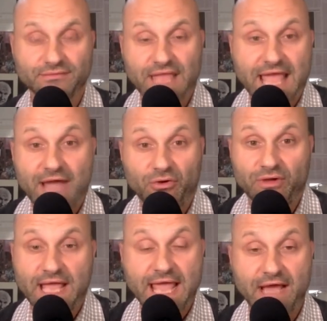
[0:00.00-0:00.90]
how
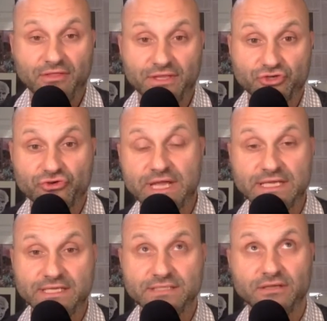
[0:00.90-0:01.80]
how the
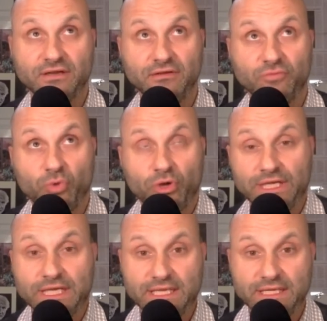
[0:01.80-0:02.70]
trend is of what
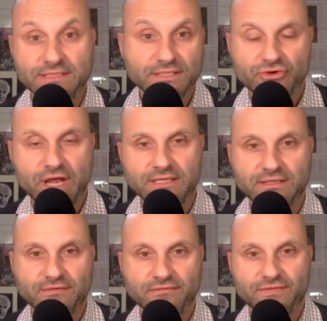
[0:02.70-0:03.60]
is attractive?